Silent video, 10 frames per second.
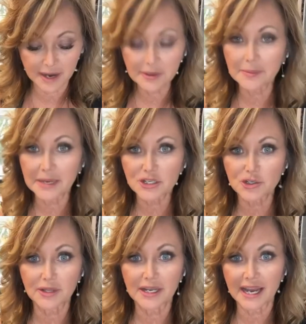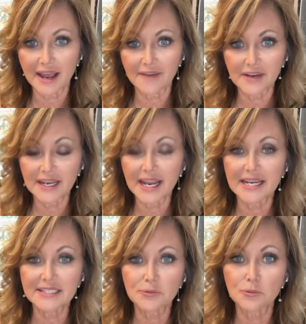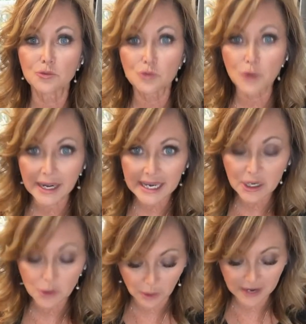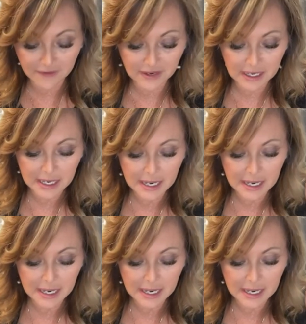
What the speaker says: I want to make sure that I have a nice runny gravy,